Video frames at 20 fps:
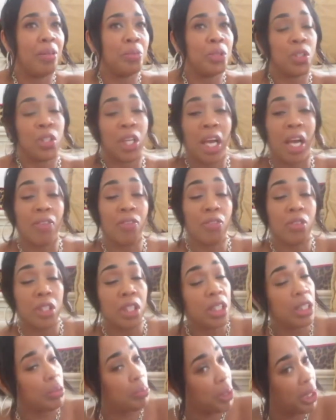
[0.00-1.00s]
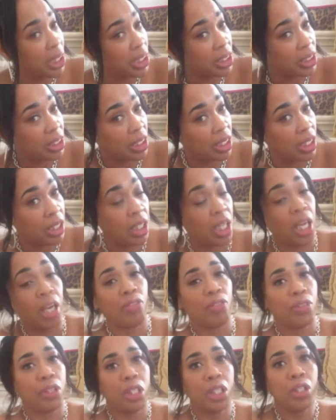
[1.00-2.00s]
So they have really good pizza. They
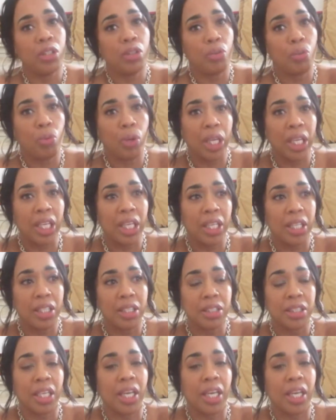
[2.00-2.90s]
have really good wings.